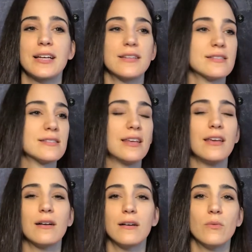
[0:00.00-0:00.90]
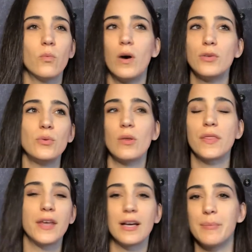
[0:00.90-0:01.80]
see, what do you
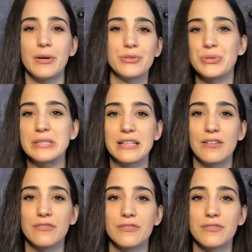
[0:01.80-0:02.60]
think about yourself?